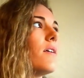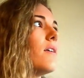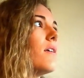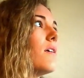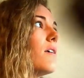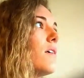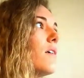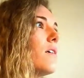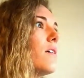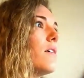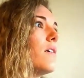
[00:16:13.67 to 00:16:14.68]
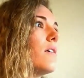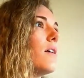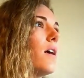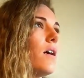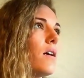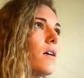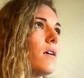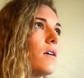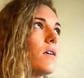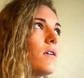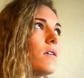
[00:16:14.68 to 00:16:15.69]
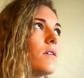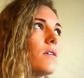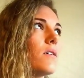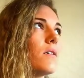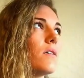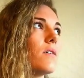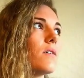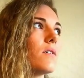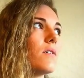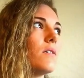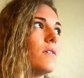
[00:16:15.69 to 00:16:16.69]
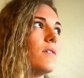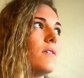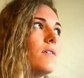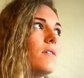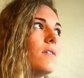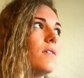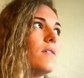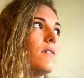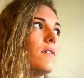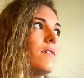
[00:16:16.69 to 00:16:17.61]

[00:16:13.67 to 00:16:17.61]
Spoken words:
No one is speaking in this clip.